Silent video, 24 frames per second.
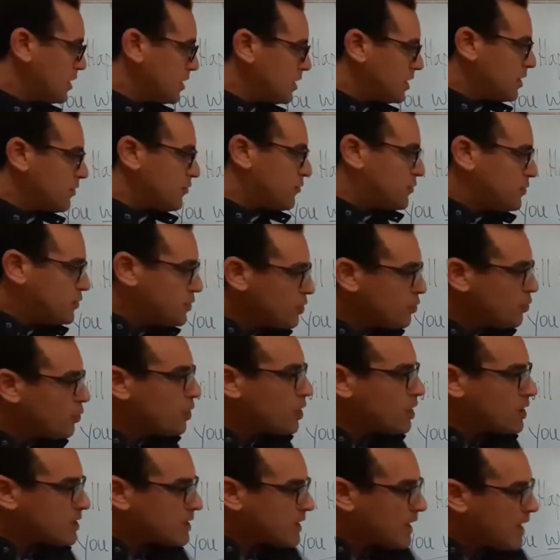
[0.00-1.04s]
If you
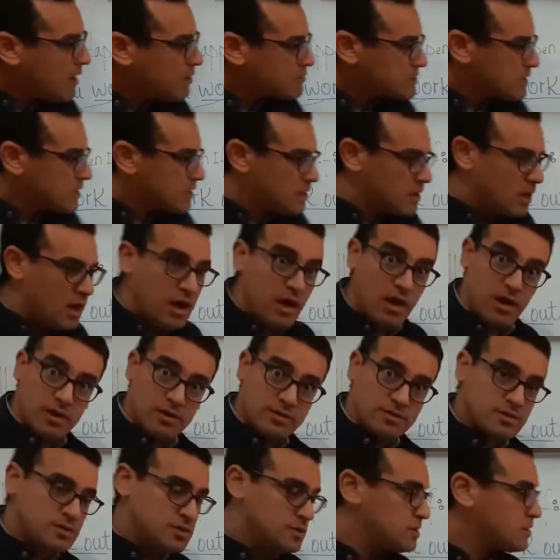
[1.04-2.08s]
work out a
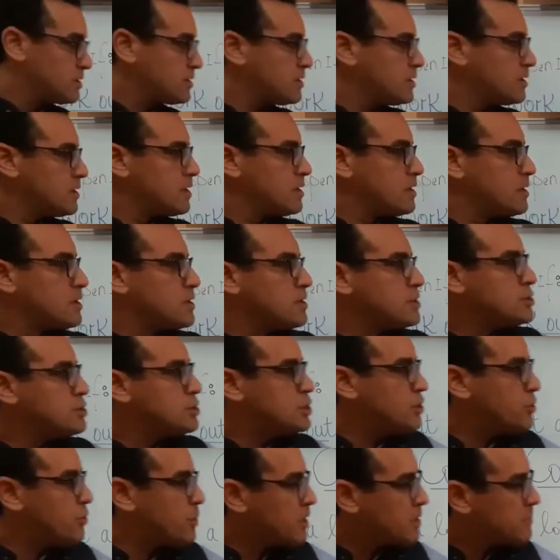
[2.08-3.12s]
lot,
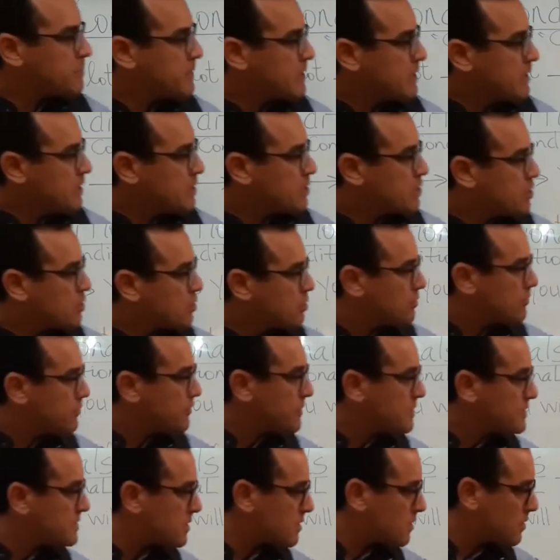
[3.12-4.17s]
you will be in good
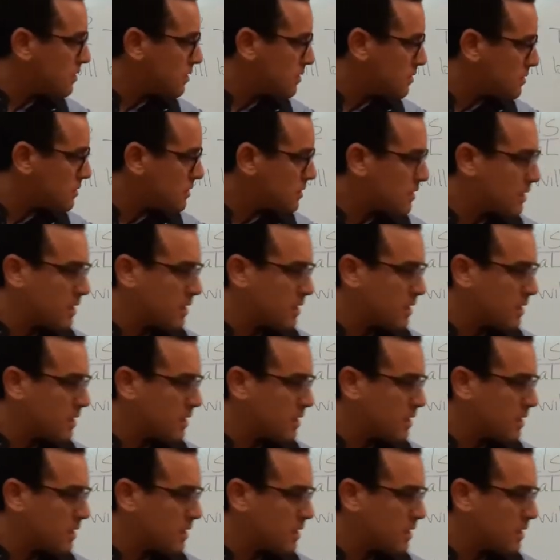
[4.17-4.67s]
physical